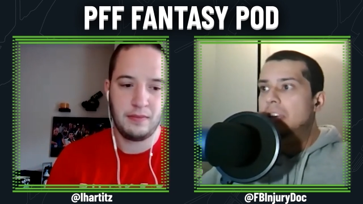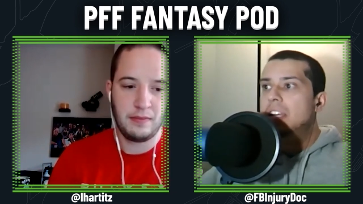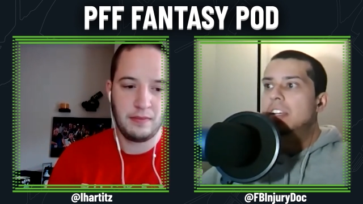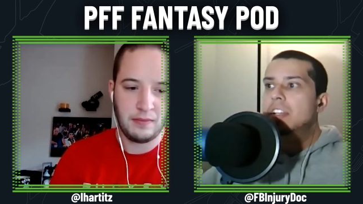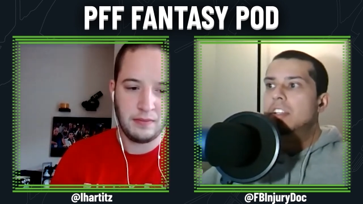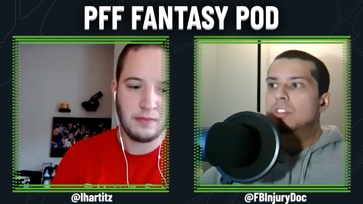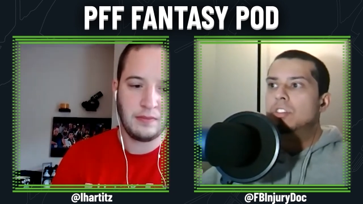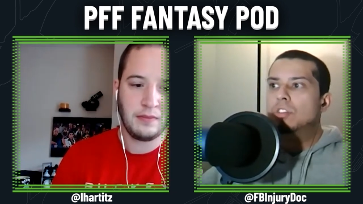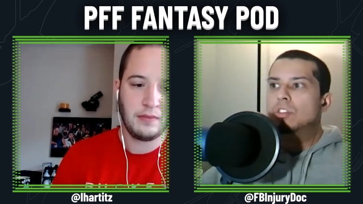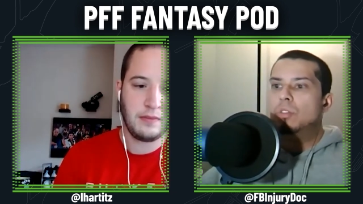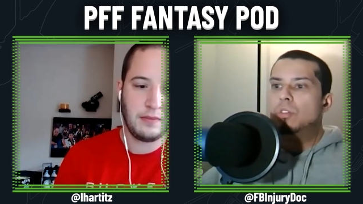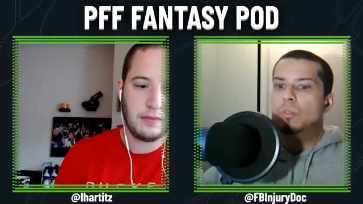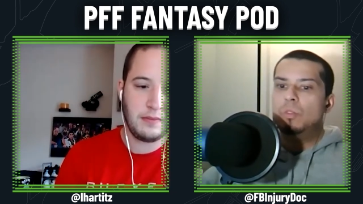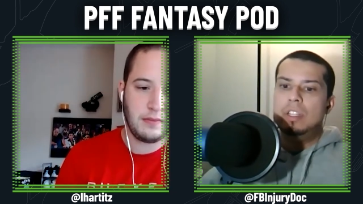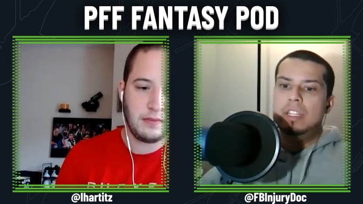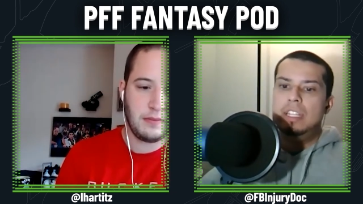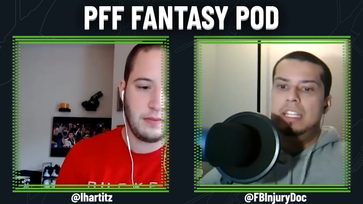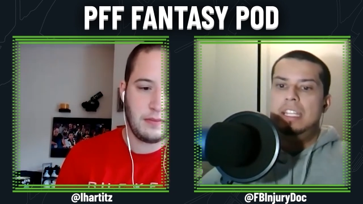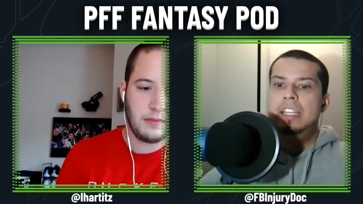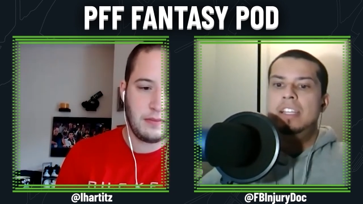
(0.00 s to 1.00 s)
Speaker 1: So
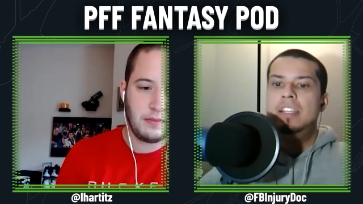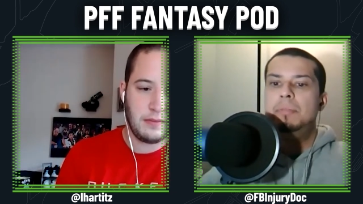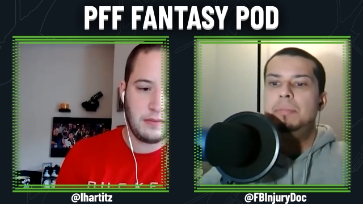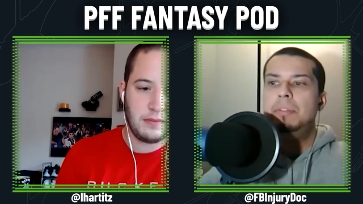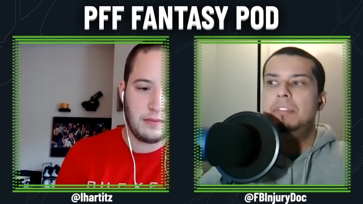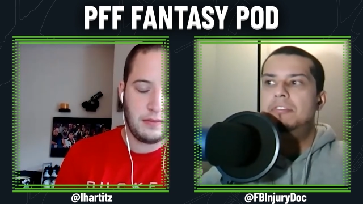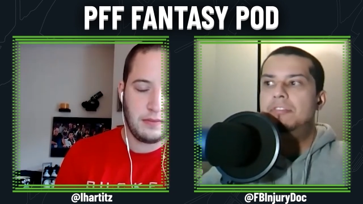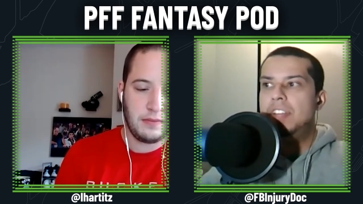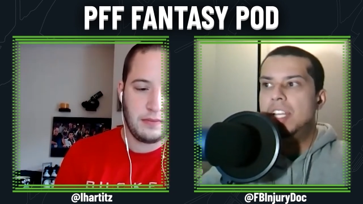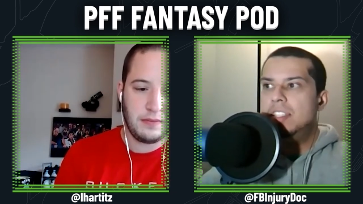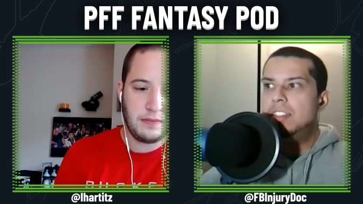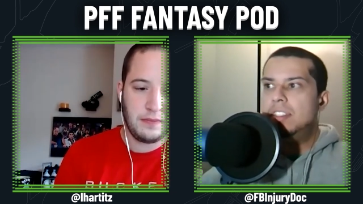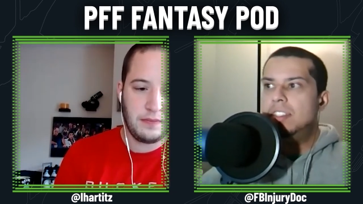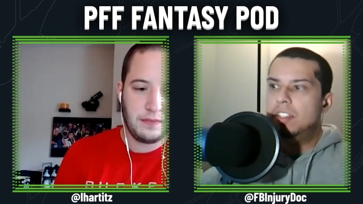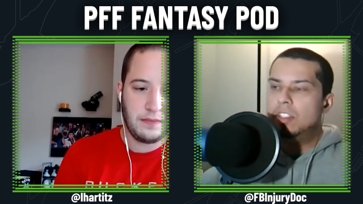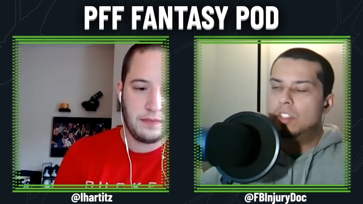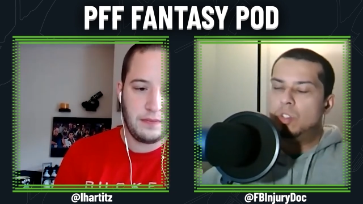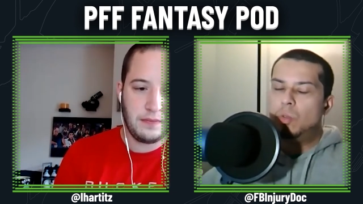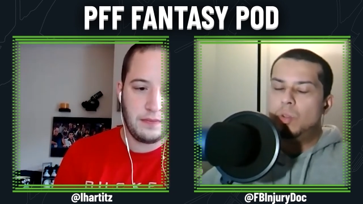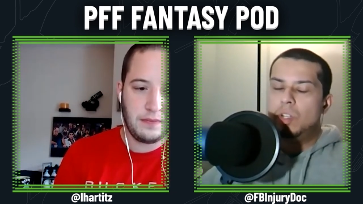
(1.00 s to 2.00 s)
he could be facing
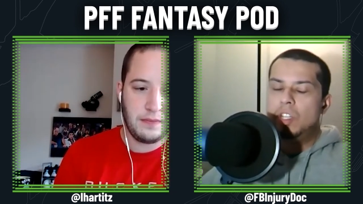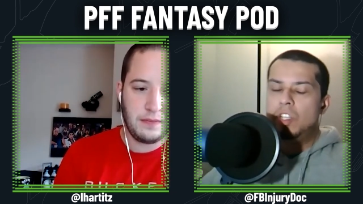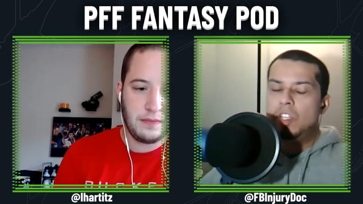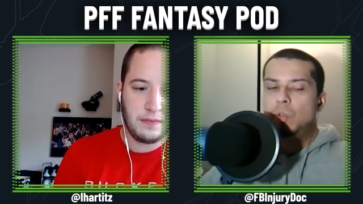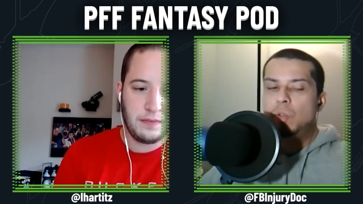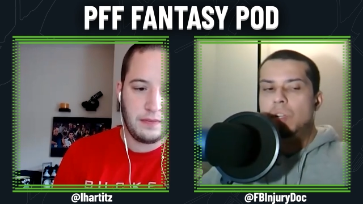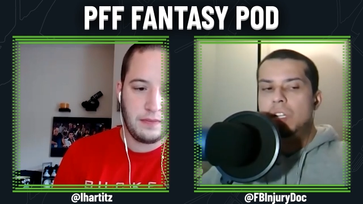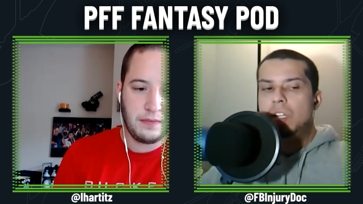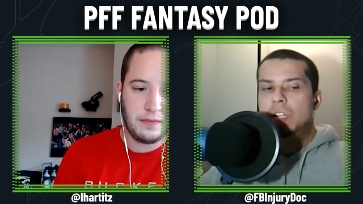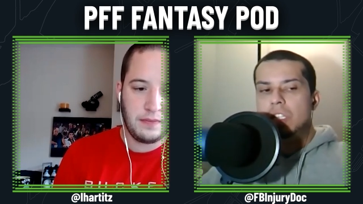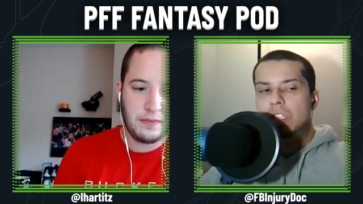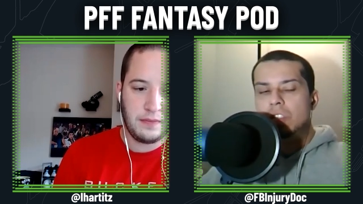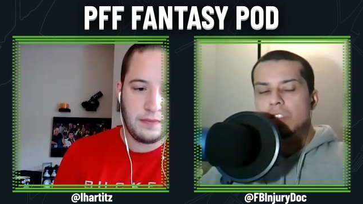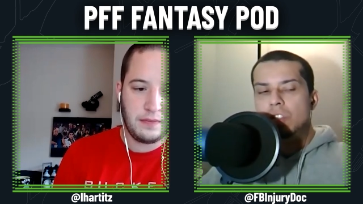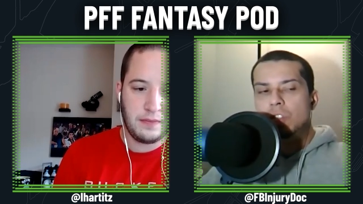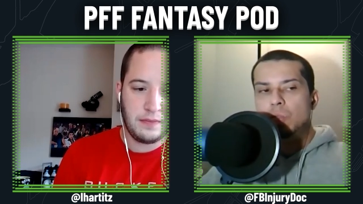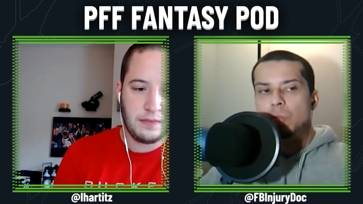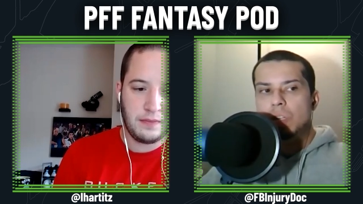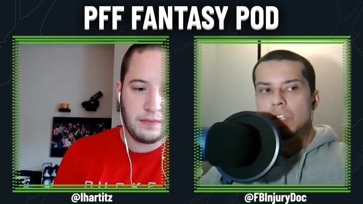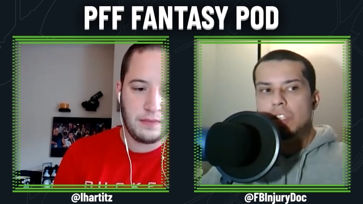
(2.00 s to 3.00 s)
in 2020 a
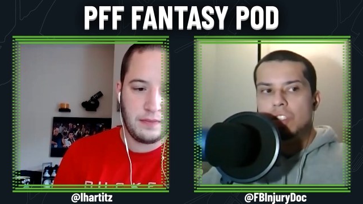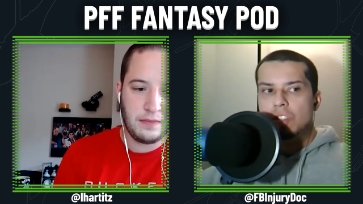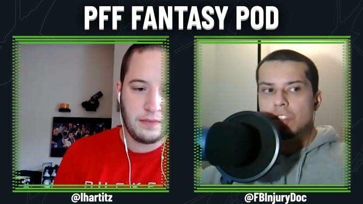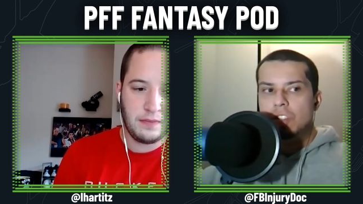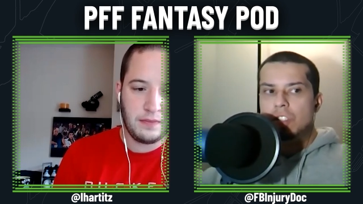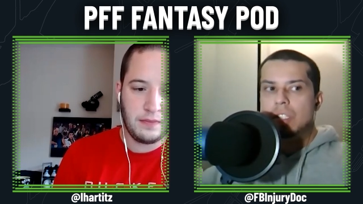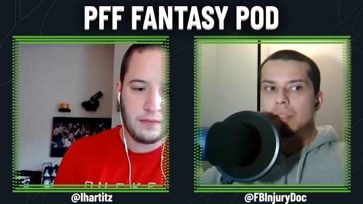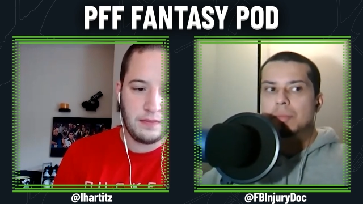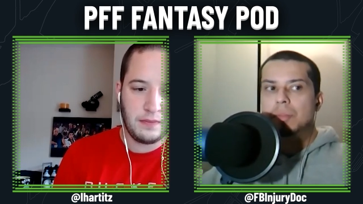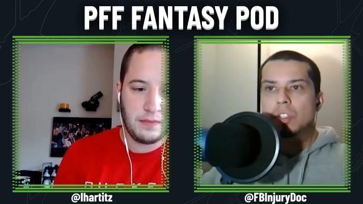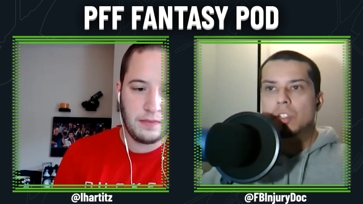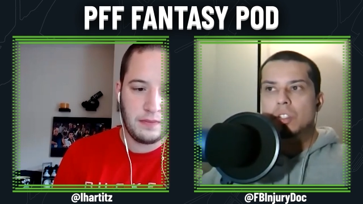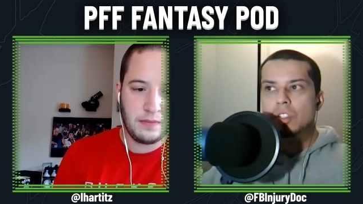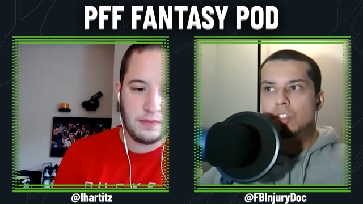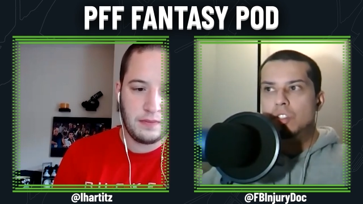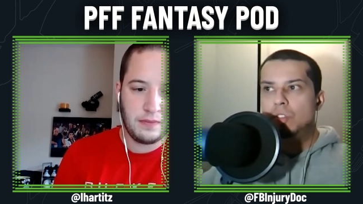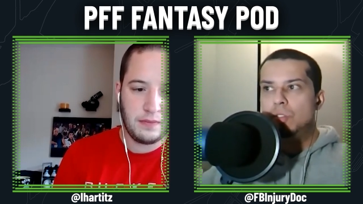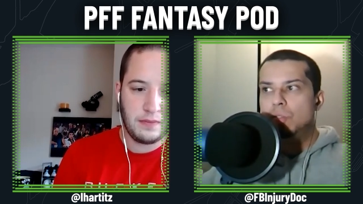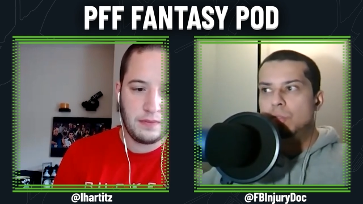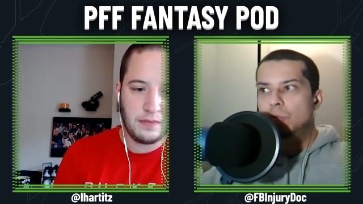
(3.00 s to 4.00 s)
situation similar
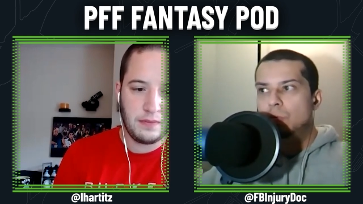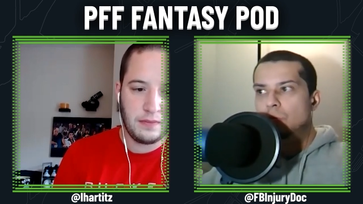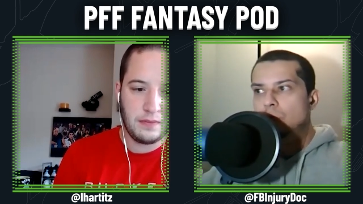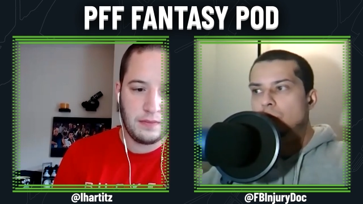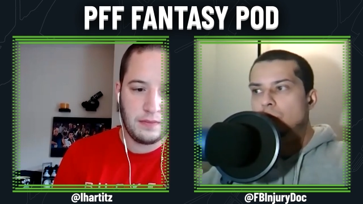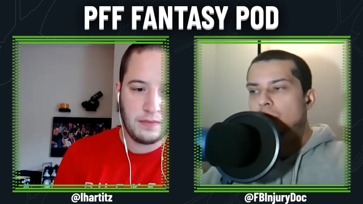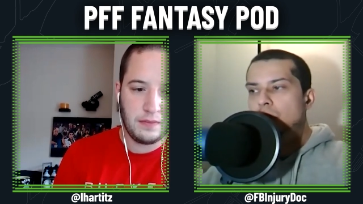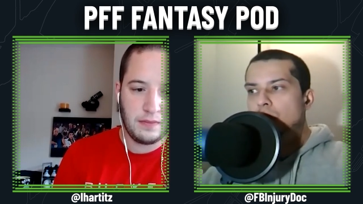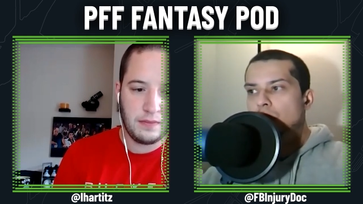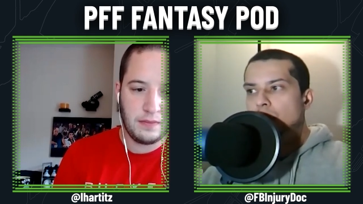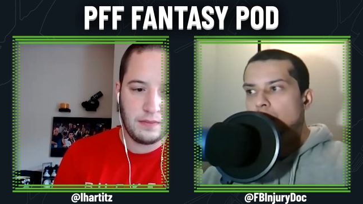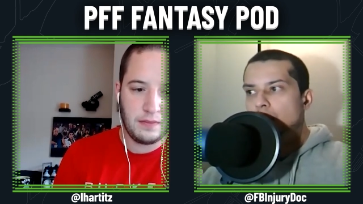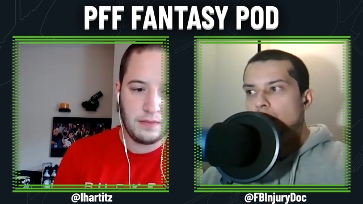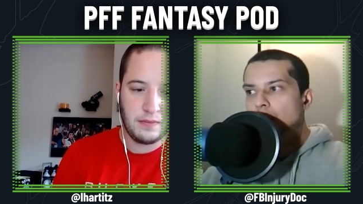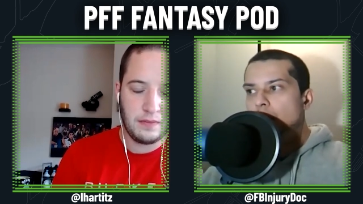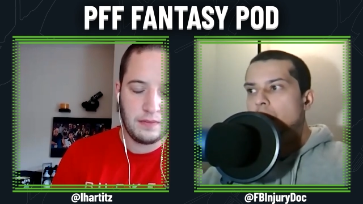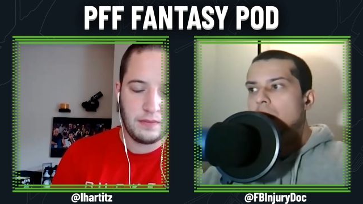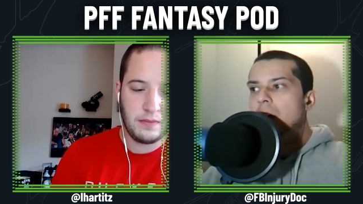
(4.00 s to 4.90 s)
to to